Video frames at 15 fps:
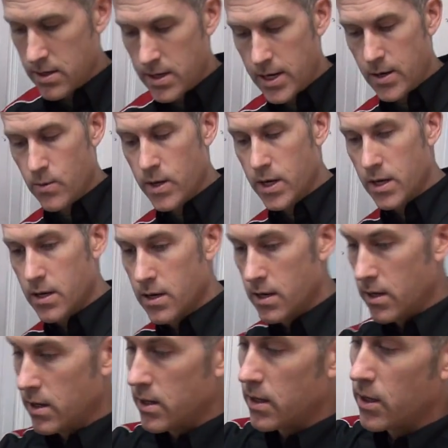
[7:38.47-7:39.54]
Now what
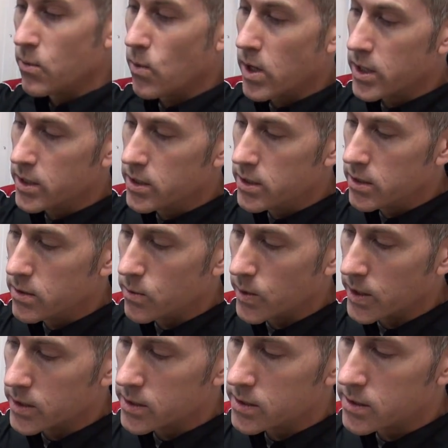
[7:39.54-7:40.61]
you want to do
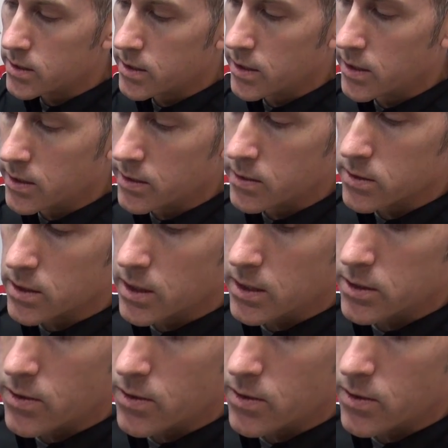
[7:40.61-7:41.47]
is, there's a little